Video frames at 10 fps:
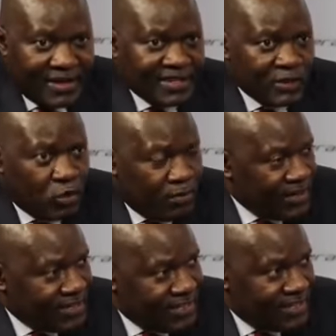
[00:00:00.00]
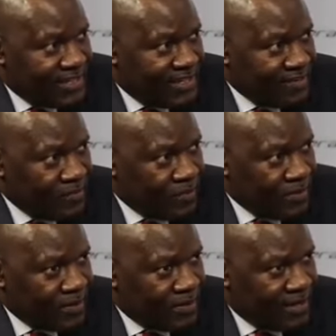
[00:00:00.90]
I think Joburg City
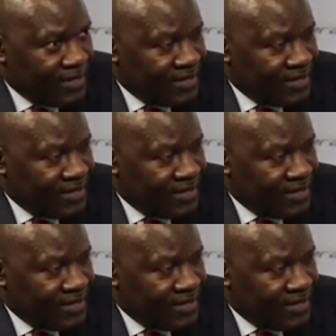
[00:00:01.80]
and